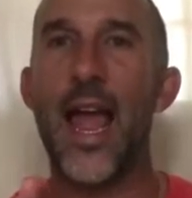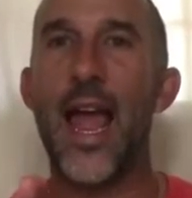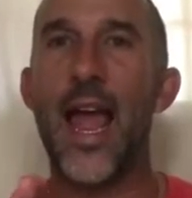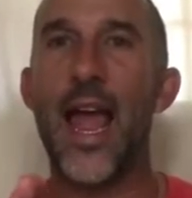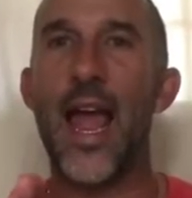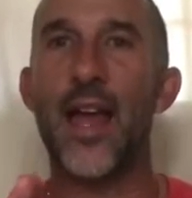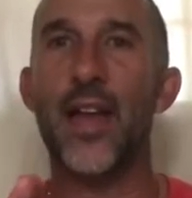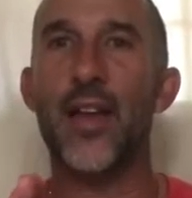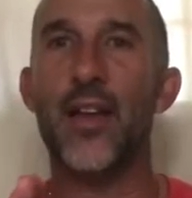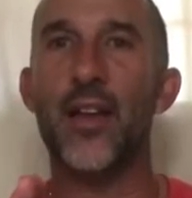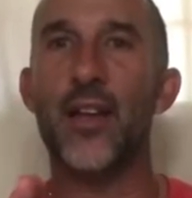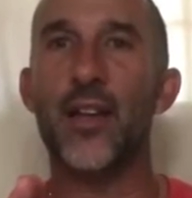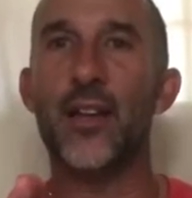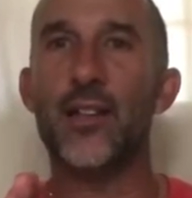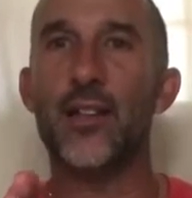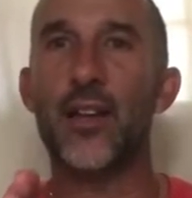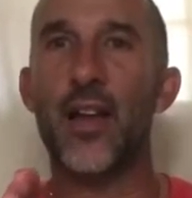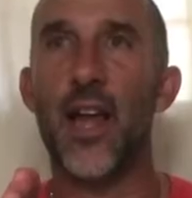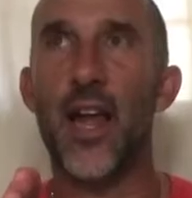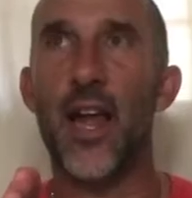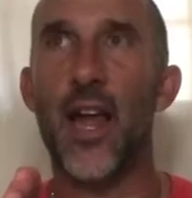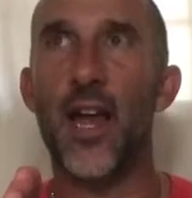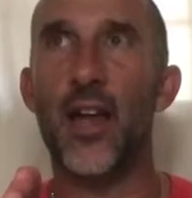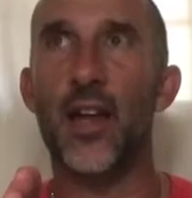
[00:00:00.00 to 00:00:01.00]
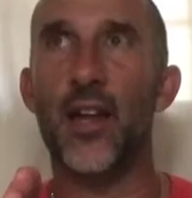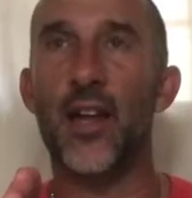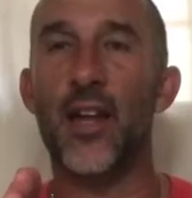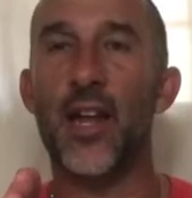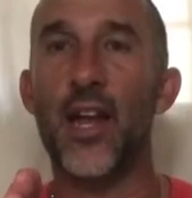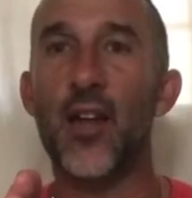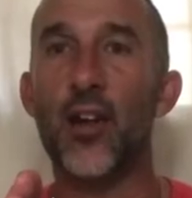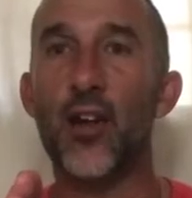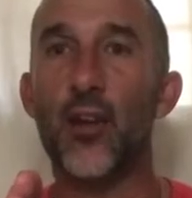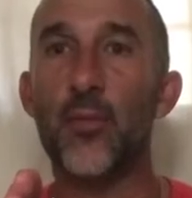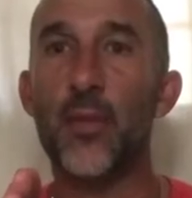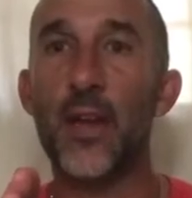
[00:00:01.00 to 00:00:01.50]
and
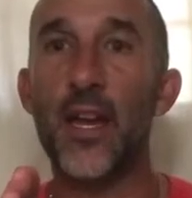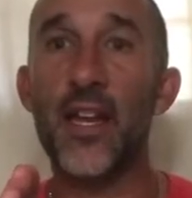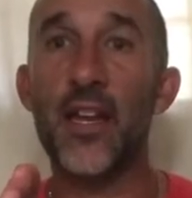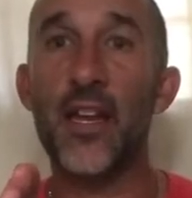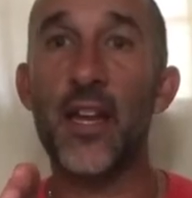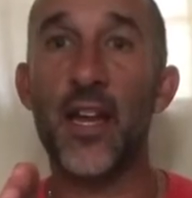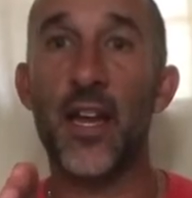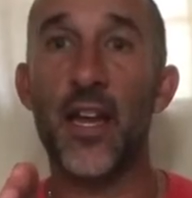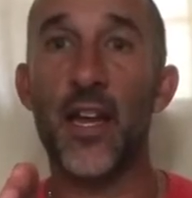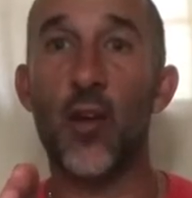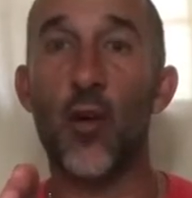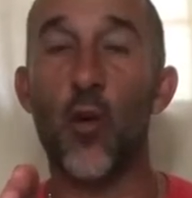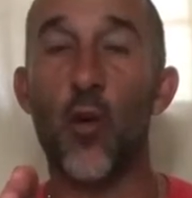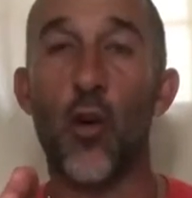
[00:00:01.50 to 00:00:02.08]
intermediate